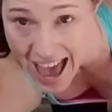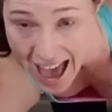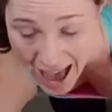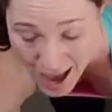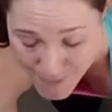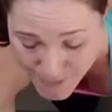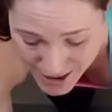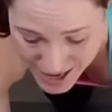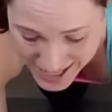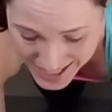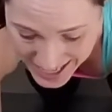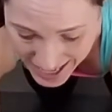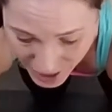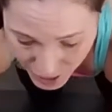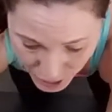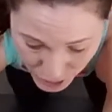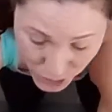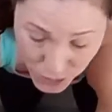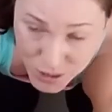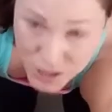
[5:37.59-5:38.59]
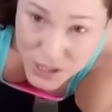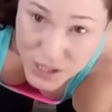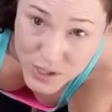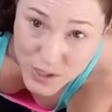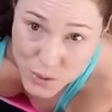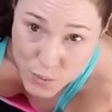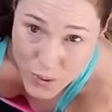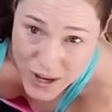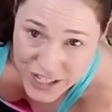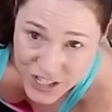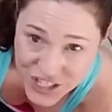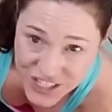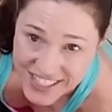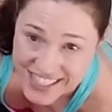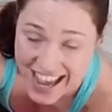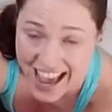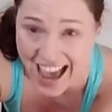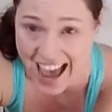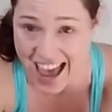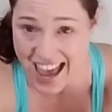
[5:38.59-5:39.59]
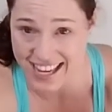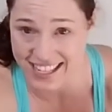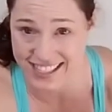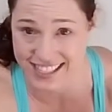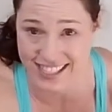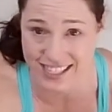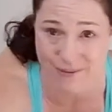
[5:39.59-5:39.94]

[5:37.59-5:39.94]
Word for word: I'm gonna tell you to switch sides.